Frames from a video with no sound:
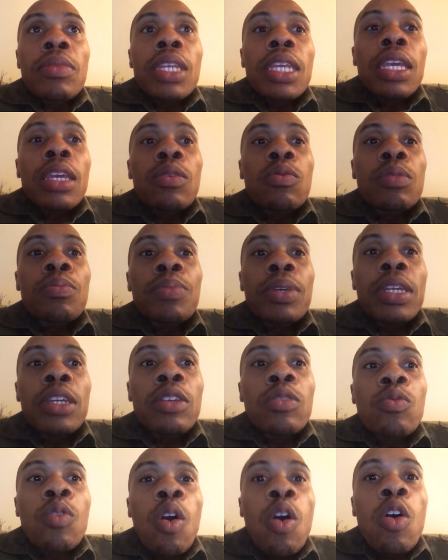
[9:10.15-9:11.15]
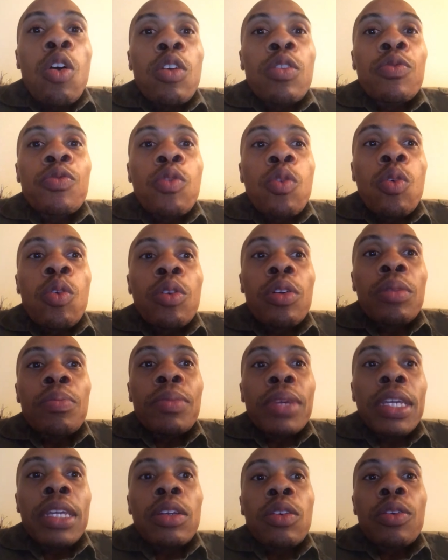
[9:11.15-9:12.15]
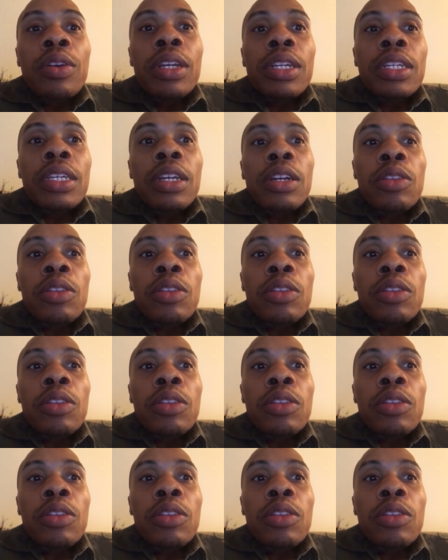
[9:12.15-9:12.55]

it would be wrong for me or any